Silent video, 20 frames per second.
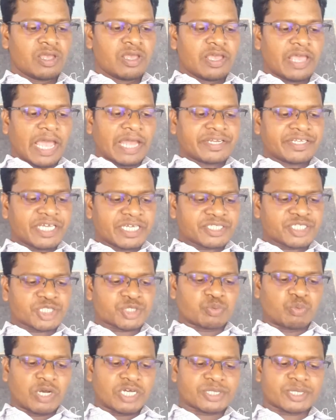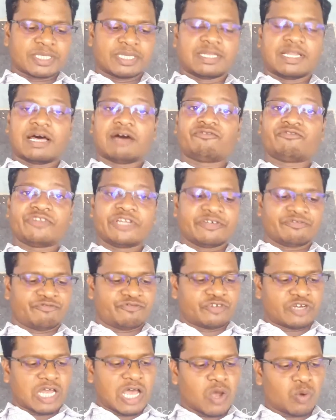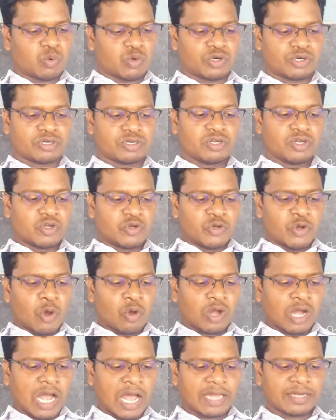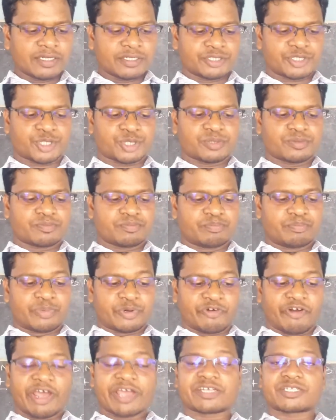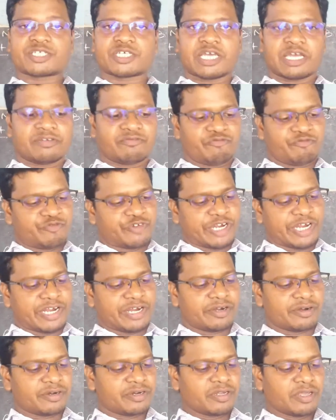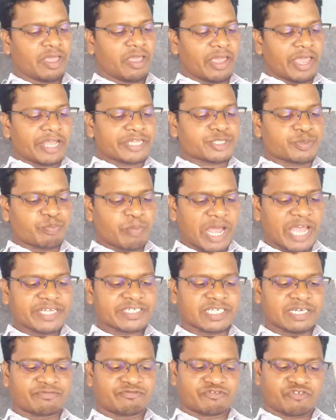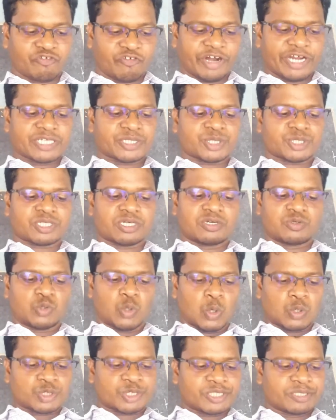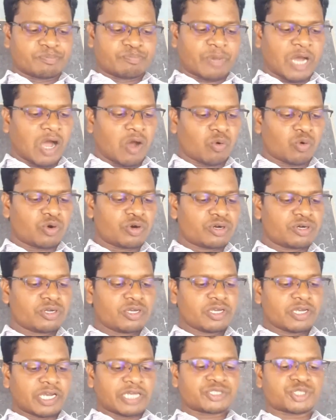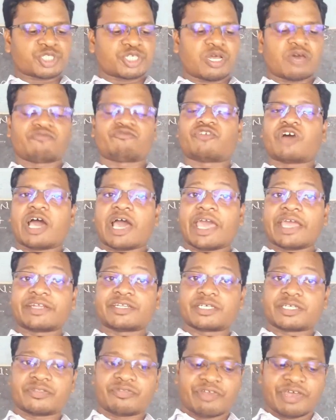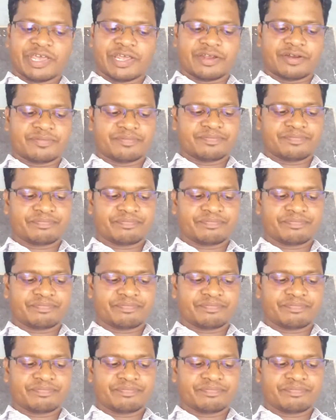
And yet it was a lovely flower, no colors, bright and fair. It might have graced a rosy bower instead of hiding there.